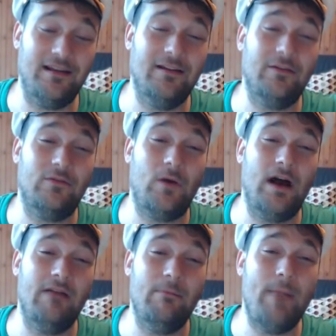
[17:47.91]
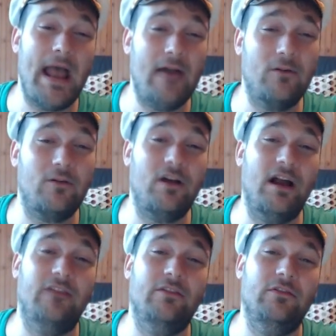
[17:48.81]
Here's why. The battle
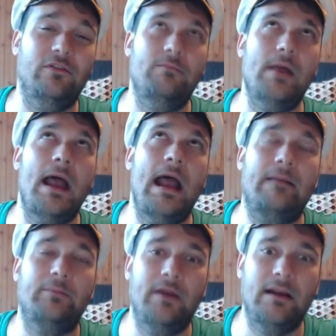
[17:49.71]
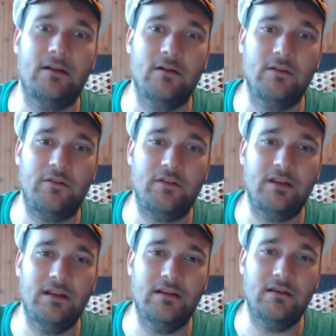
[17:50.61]
cries are just backbreakers
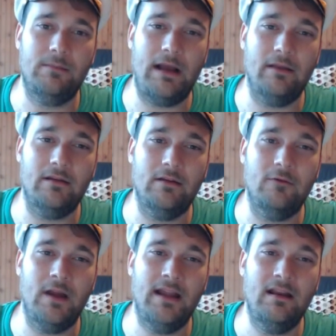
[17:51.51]
in Paladin, right?